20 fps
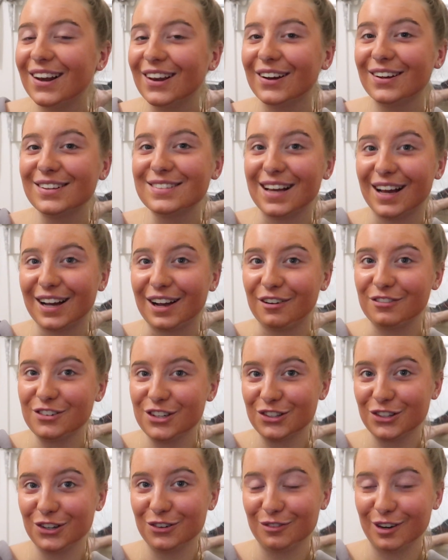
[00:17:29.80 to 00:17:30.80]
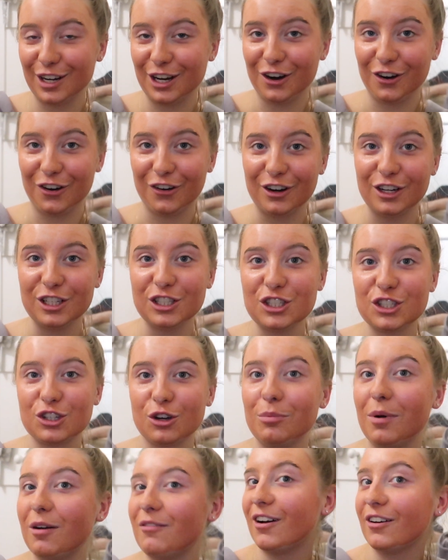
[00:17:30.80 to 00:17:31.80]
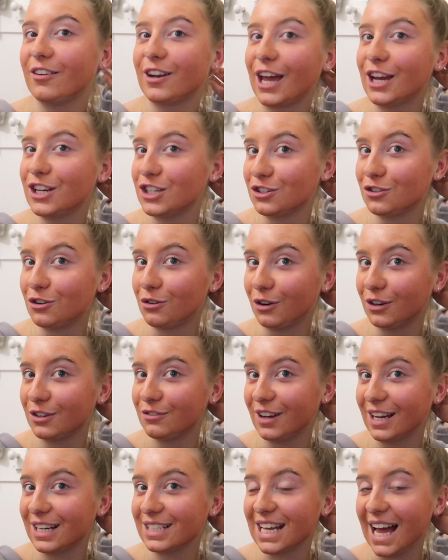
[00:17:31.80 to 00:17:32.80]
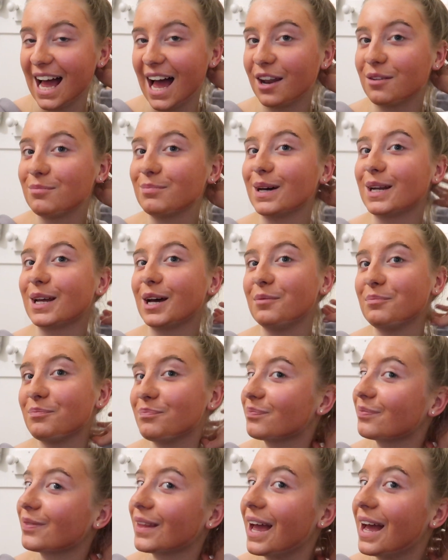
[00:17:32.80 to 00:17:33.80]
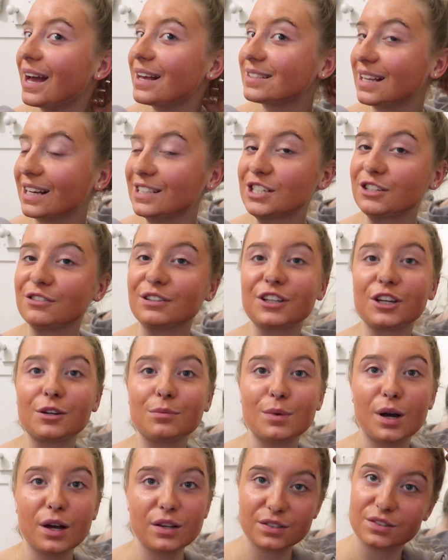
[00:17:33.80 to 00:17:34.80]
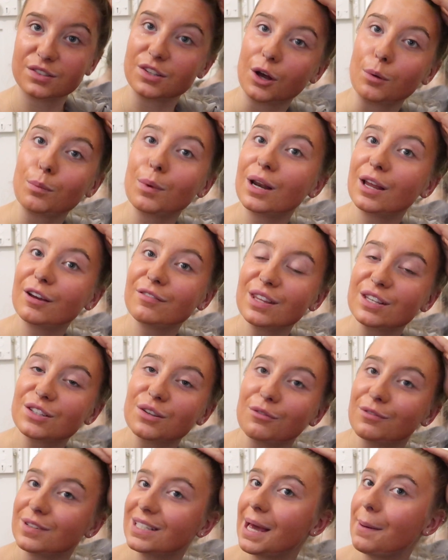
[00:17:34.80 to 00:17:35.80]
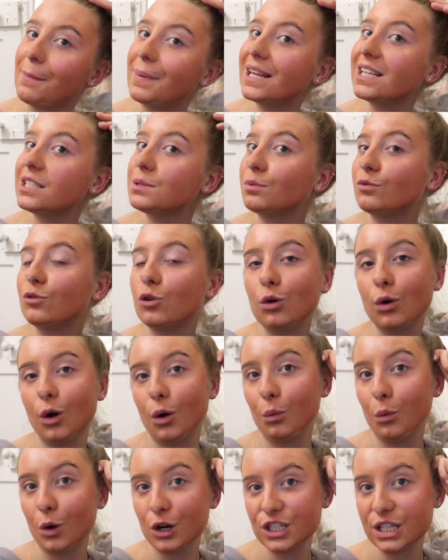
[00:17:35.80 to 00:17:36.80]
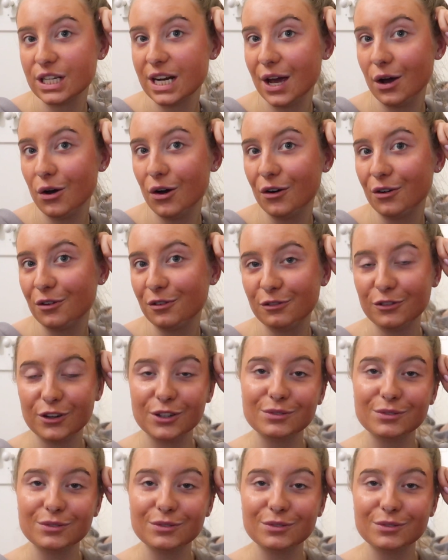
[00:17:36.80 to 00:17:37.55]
looks like I've just gone really orange on my foundation or a fake tan but um it's actually a really good mask so I'm gonna leave this on for 10 minutes before washing it off.